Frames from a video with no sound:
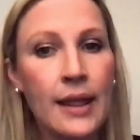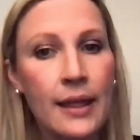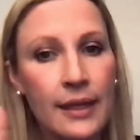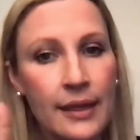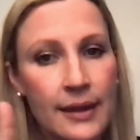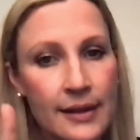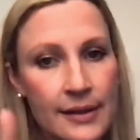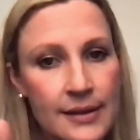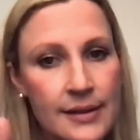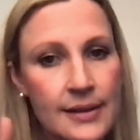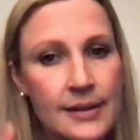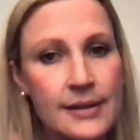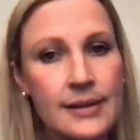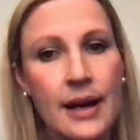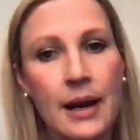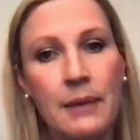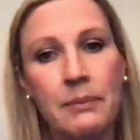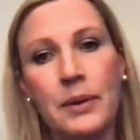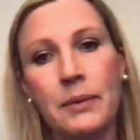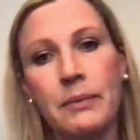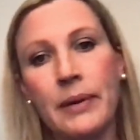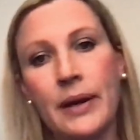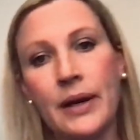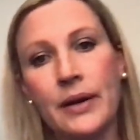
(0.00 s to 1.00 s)
This does not
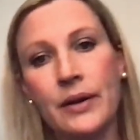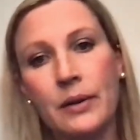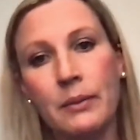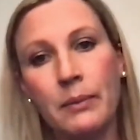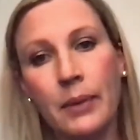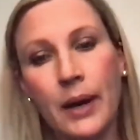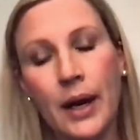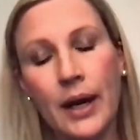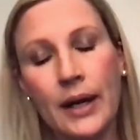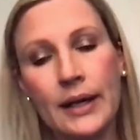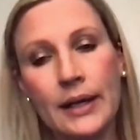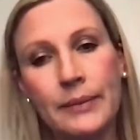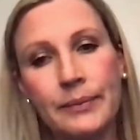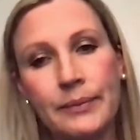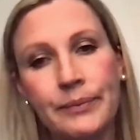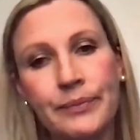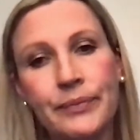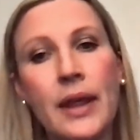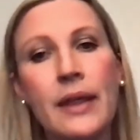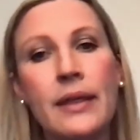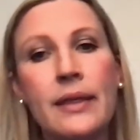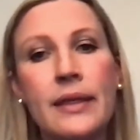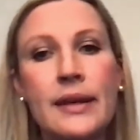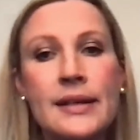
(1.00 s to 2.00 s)
prepare the body.
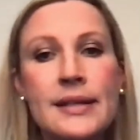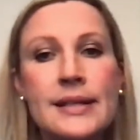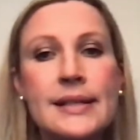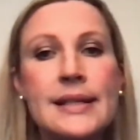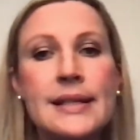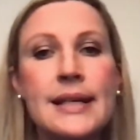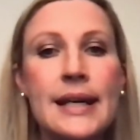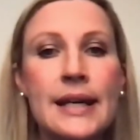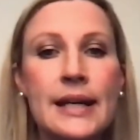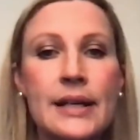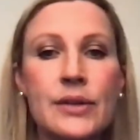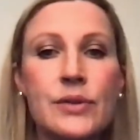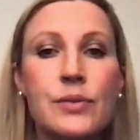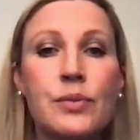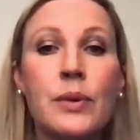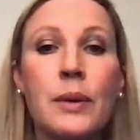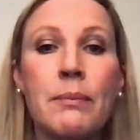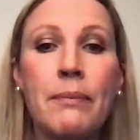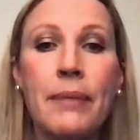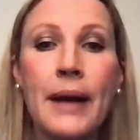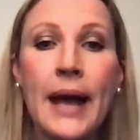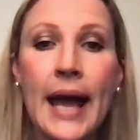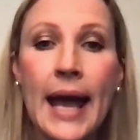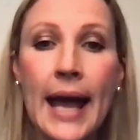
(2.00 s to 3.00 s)
This is
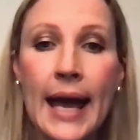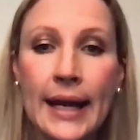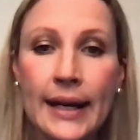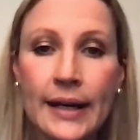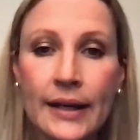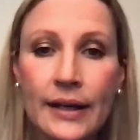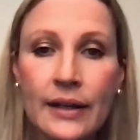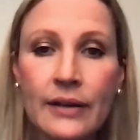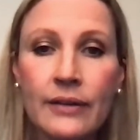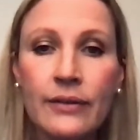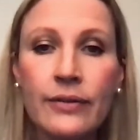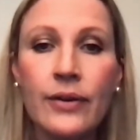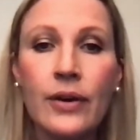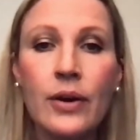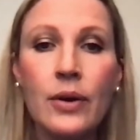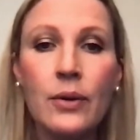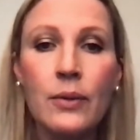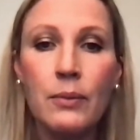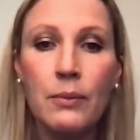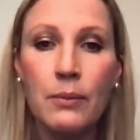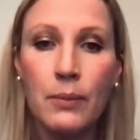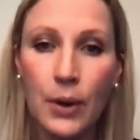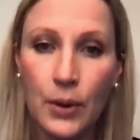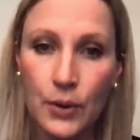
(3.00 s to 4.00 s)
repetitive
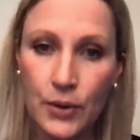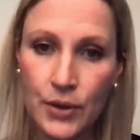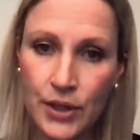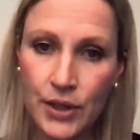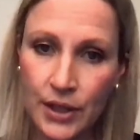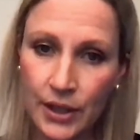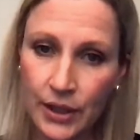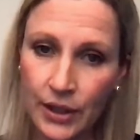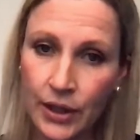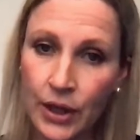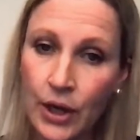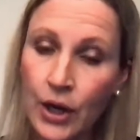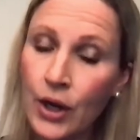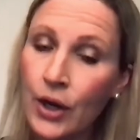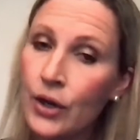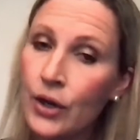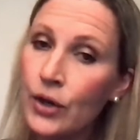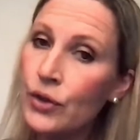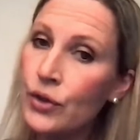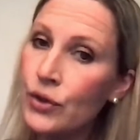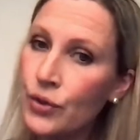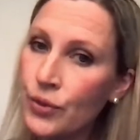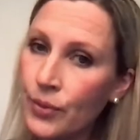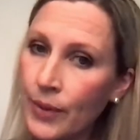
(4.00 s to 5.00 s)
motion
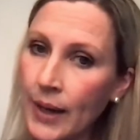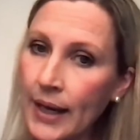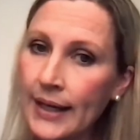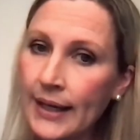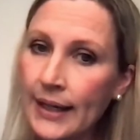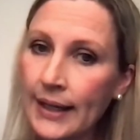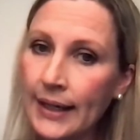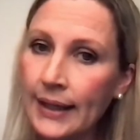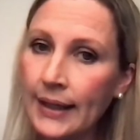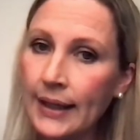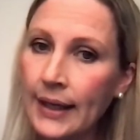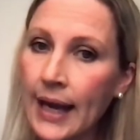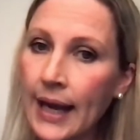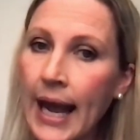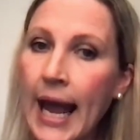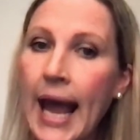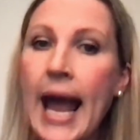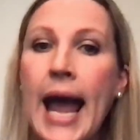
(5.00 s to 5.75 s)
training,